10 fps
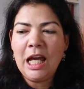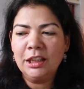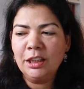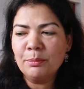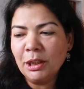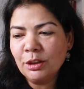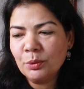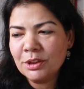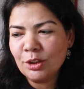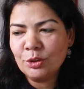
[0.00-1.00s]
And the
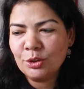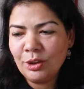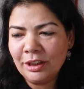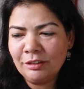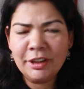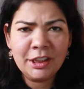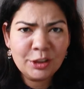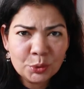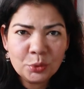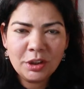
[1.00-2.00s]
monk was also like very
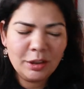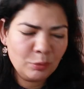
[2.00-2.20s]
cool.